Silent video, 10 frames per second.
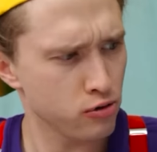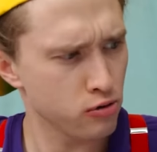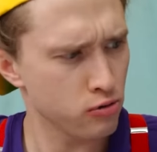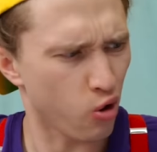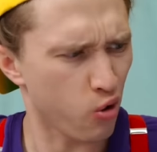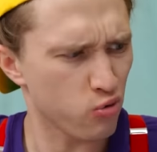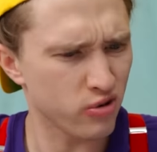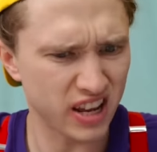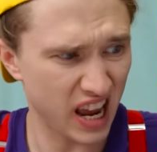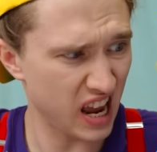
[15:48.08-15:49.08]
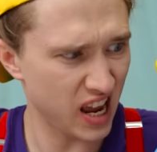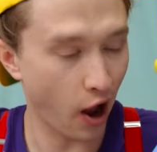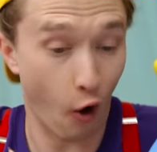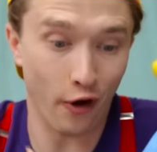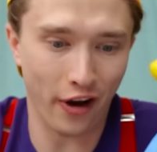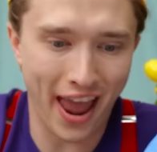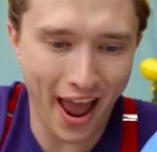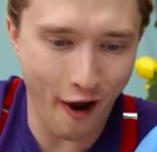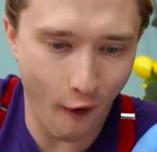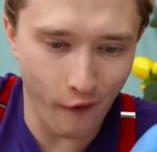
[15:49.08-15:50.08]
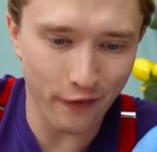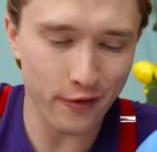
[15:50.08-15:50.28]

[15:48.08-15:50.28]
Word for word: That's wrong? Okay, I'll change it.